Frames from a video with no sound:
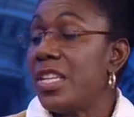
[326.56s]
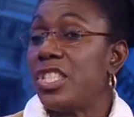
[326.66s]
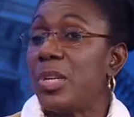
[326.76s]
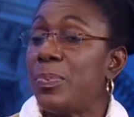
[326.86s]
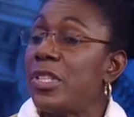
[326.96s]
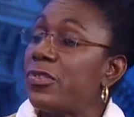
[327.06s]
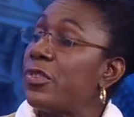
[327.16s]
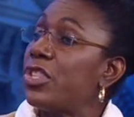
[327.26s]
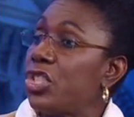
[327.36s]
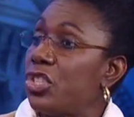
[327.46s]
CHIP is
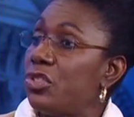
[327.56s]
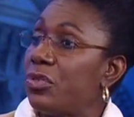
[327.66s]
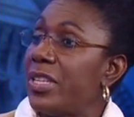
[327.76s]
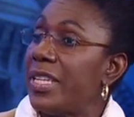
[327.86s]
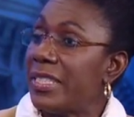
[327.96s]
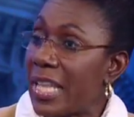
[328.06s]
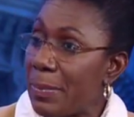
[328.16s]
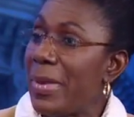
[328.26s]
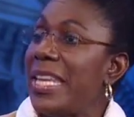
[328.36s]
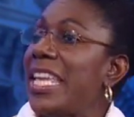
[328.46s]
for the children. It's like
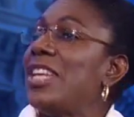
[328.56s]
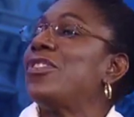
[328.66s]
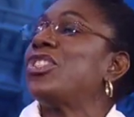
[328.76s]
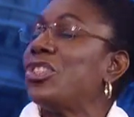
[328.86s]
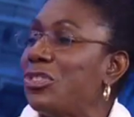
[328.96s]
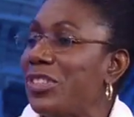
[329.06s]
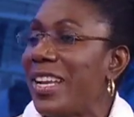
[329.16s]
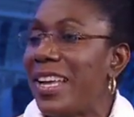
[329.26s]
Medicaid for children